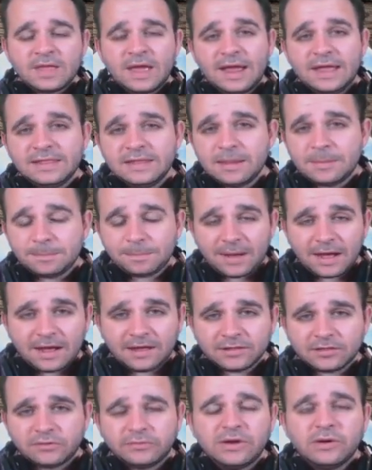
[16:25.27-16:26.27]
And then
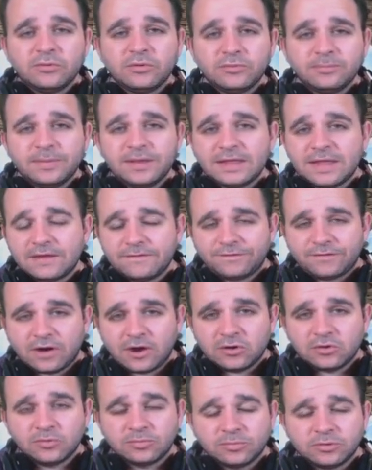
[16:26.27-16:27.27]
part 3 will be that
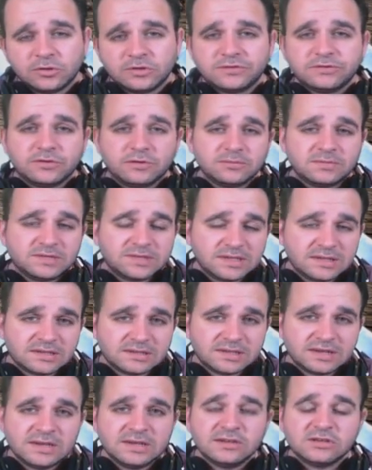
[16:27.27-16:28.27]
final push from
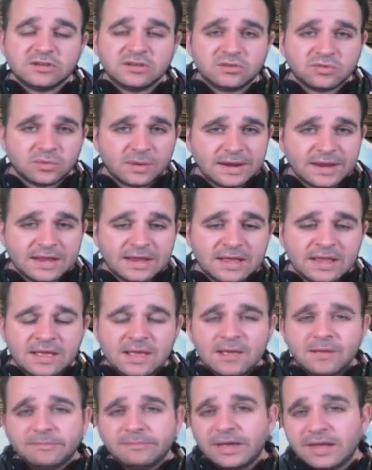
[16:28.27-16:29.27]
16 to 20,
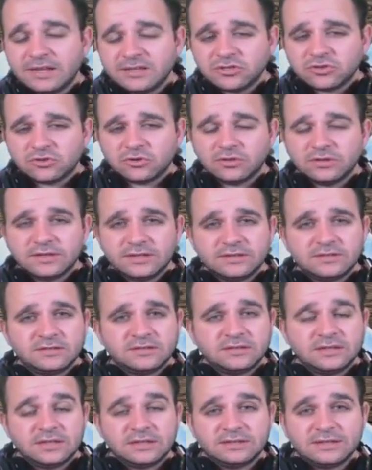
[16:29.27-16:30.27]
making sure there's
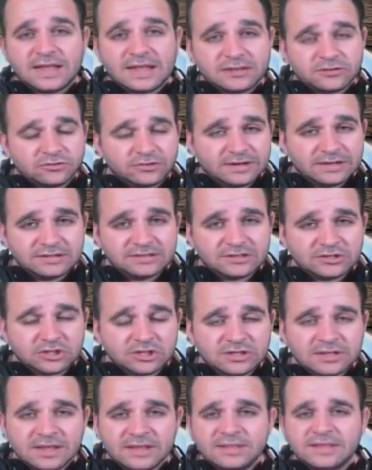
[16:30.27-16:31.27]
that
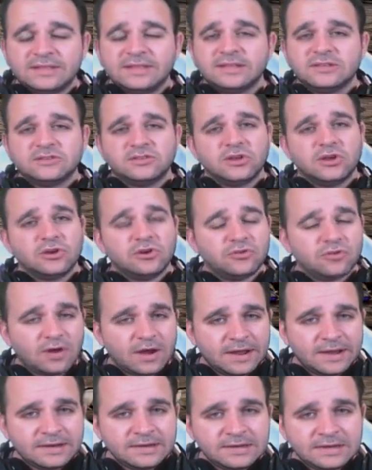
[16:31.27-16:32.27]
transition there, that there's no
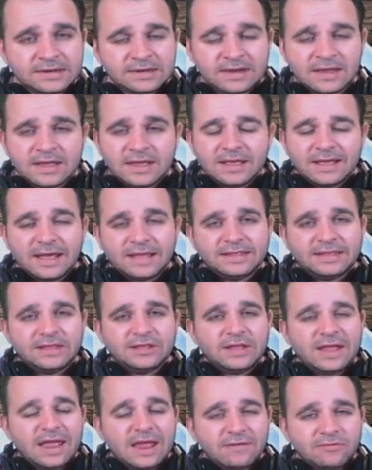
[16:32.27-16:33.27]
grinding, and that
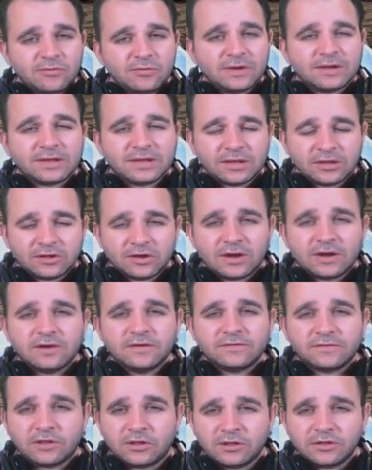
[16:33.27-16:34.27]
everyone can kind
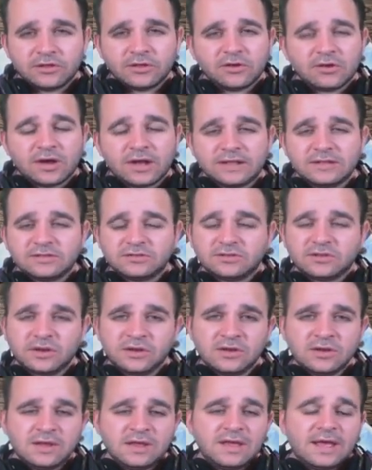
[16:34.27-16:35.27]
of follow the guides. So
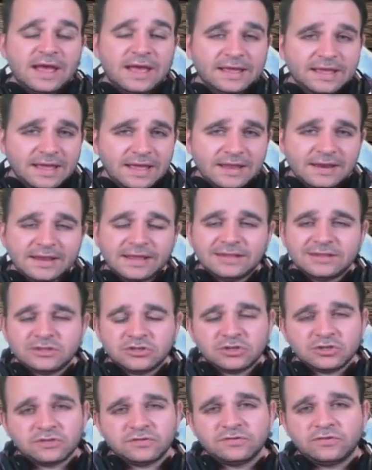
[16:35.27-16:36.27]
again, it's
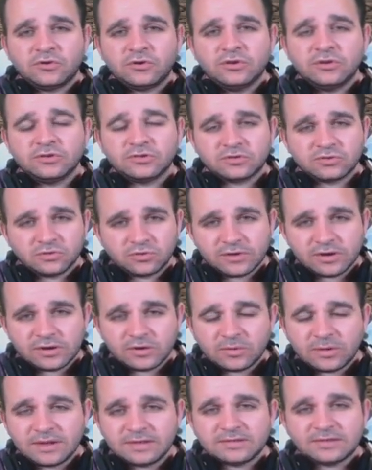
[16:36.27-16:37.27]
just for your story
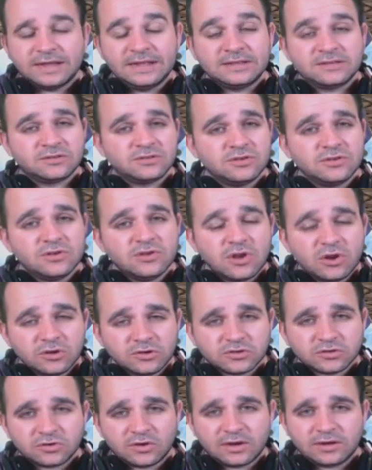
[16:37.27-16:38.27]
quests. It's no
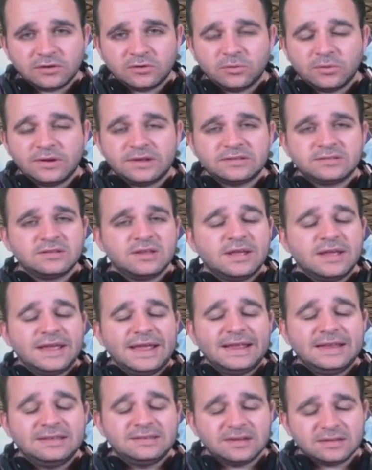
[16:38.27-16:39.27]
side quests.
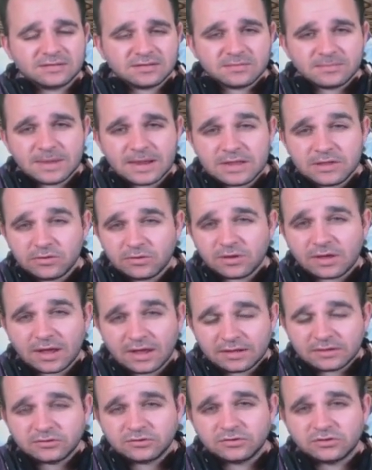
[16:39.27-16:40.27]
It doesn't mean you
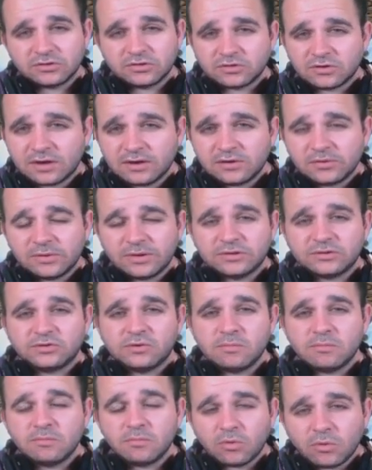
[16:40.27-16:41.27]
can't do the side quests. You're
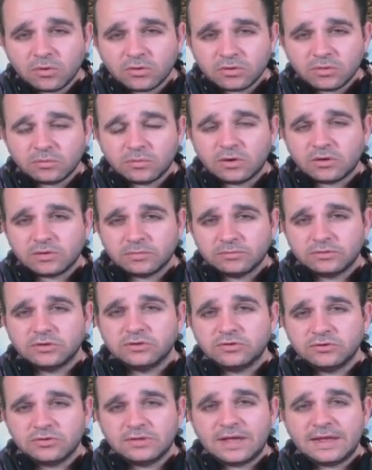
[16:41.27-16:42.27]
more than welcome to
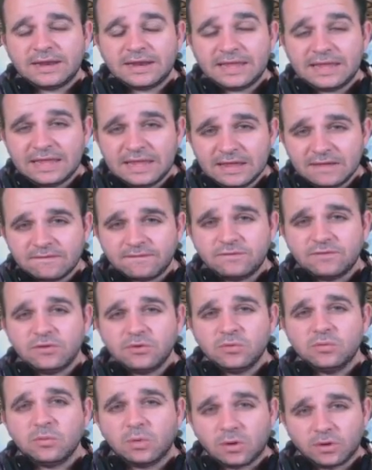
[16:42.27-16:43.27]
do that if
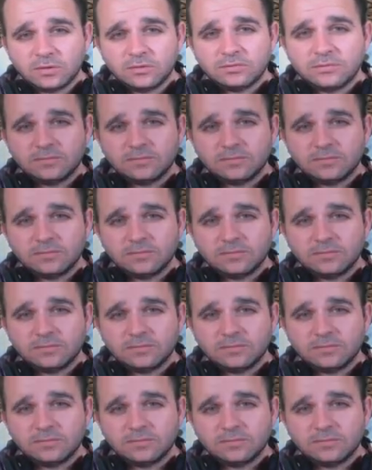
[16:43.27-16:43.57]
you want.